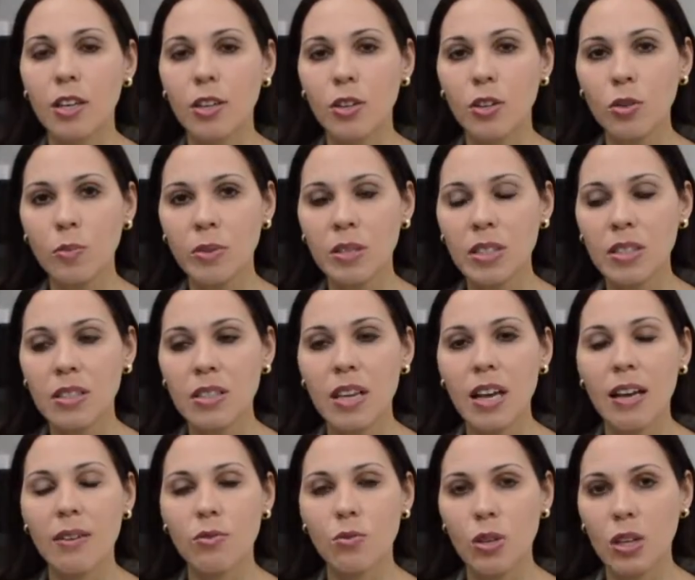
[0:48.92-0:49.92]
Humans
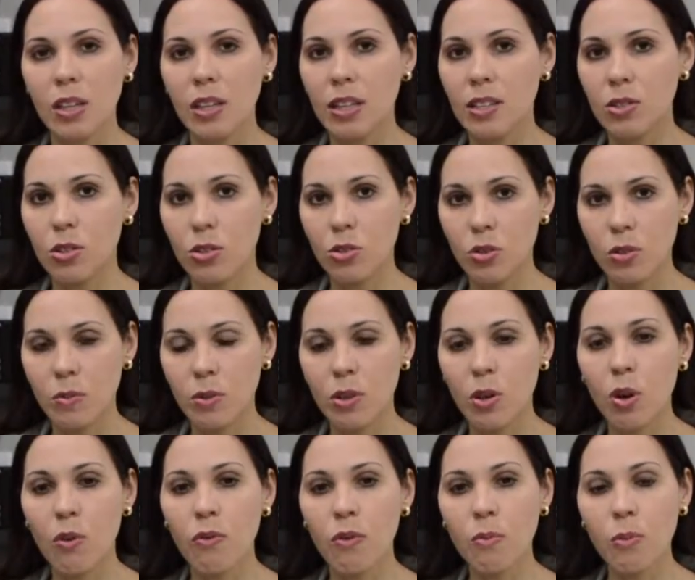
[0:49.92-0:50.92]
have sweat glands
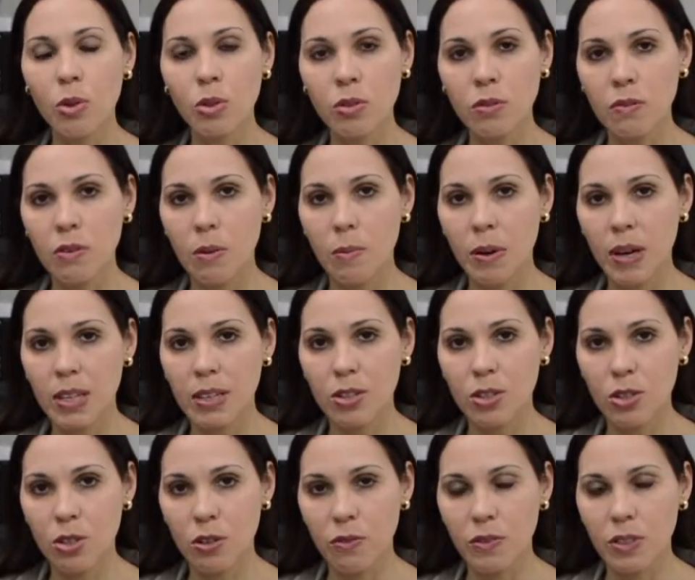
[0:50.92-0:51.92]
distributed over most of their body
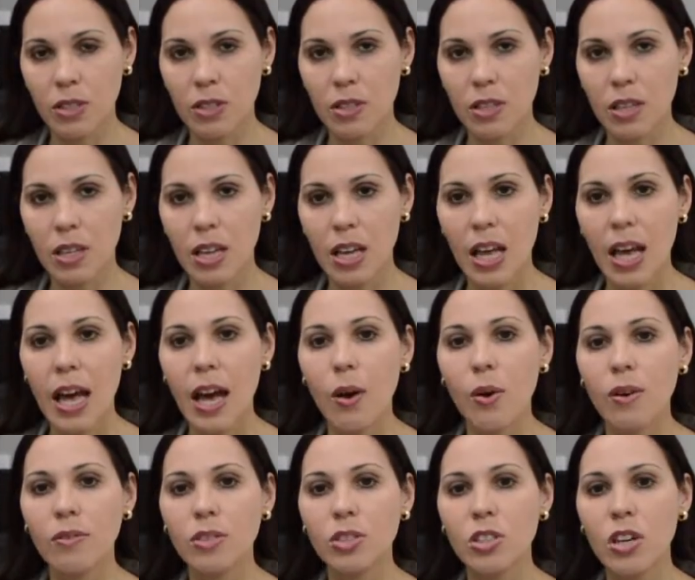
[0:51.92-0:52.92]
surface.
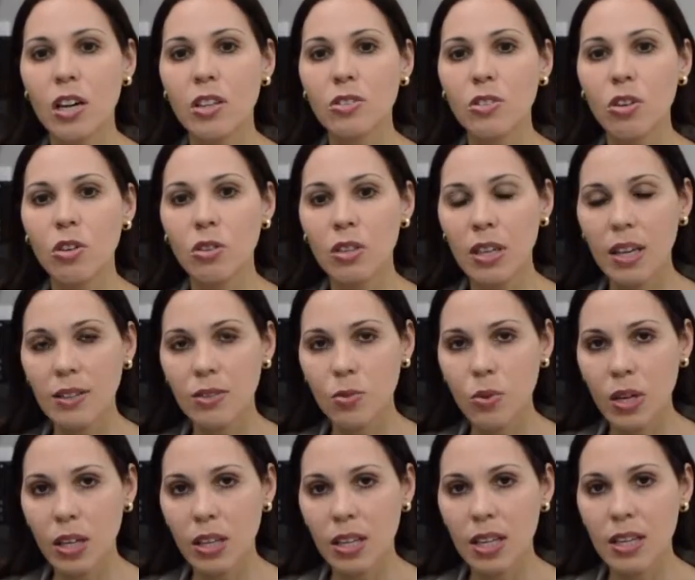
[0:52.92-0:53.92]
However, dogs only have
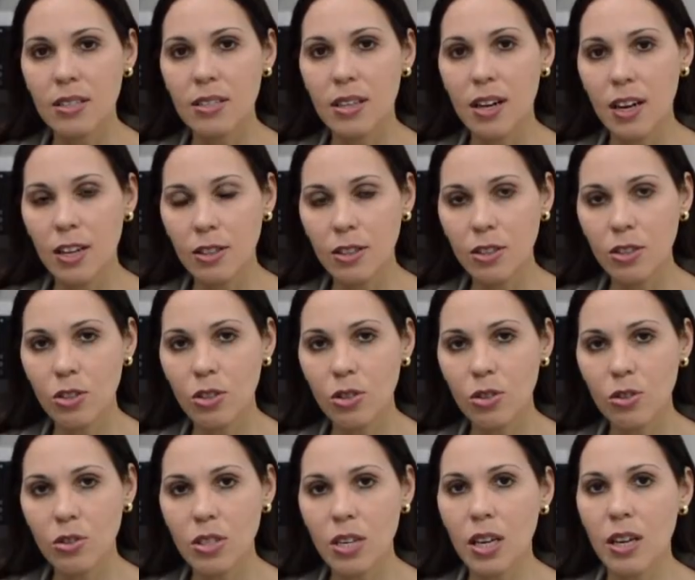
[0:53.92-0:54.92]
sweat glands on their
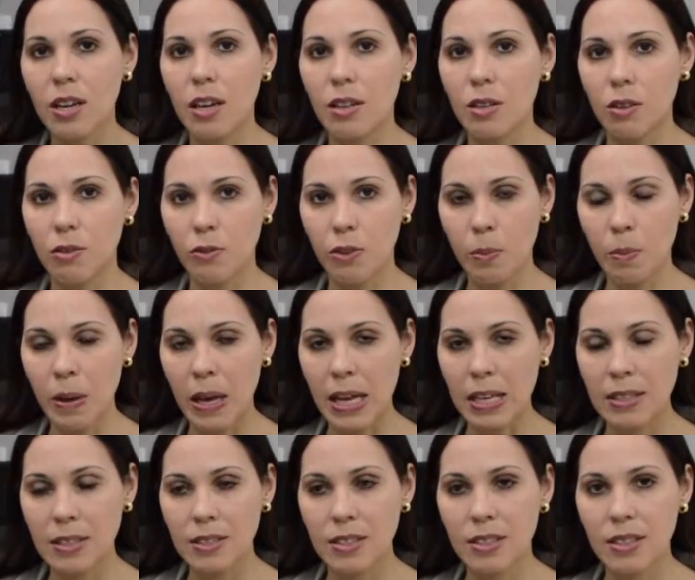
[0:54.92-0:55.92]
nose and on their foot
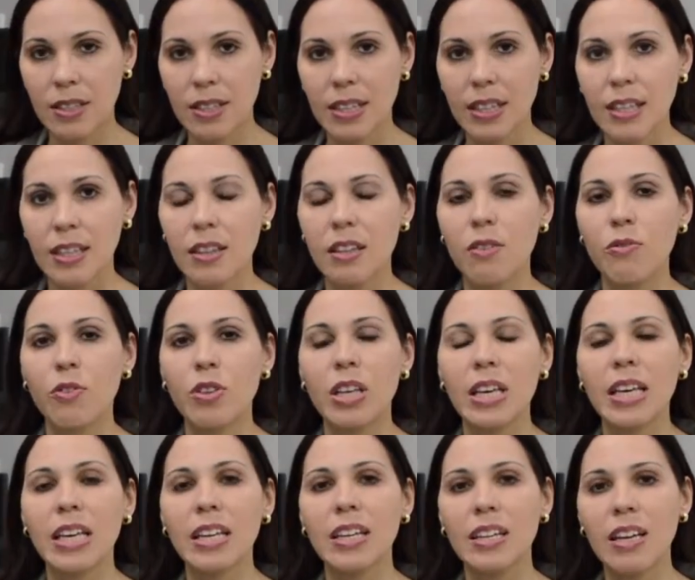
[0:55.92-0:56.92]
pads. Therefore,
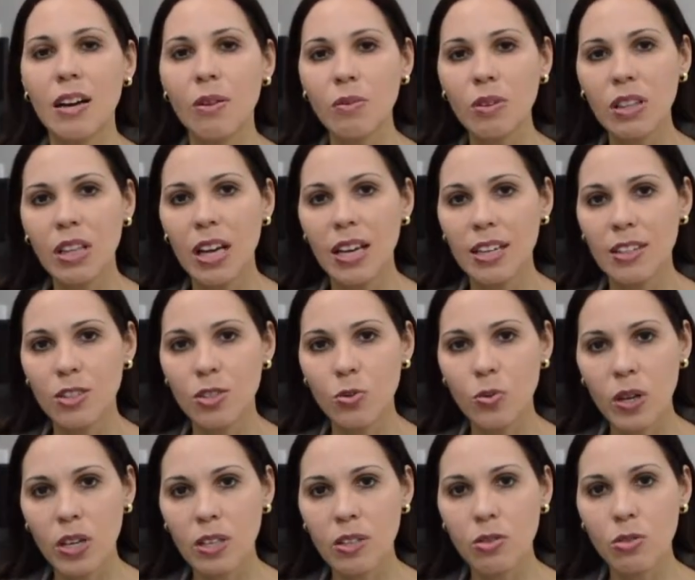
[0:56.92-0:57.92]
they cannot rely on
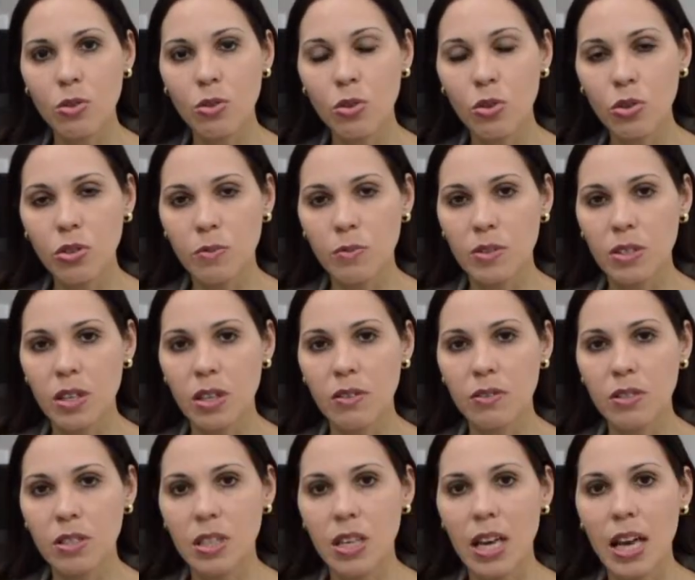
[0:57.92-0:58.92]
sweating to cool
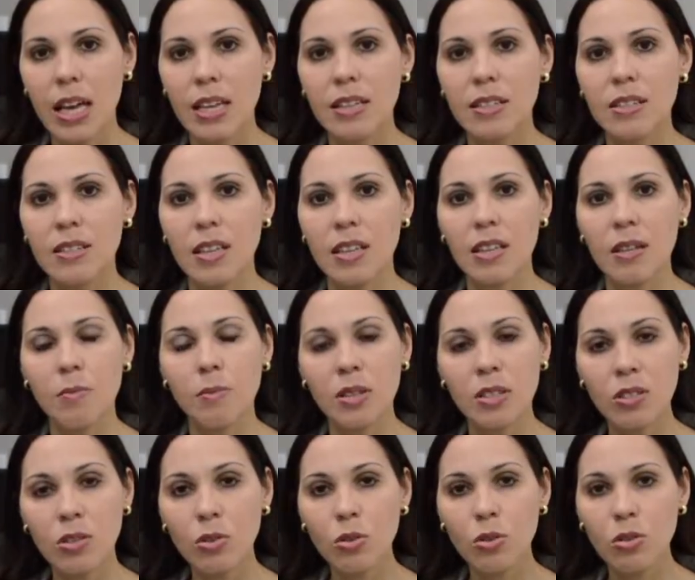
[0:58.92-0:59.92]
themselves, and instead they
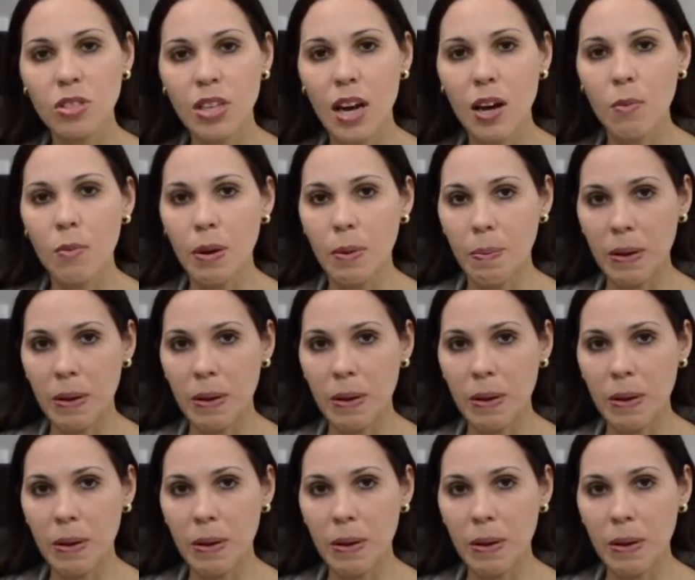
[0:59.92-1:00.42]
must cool down by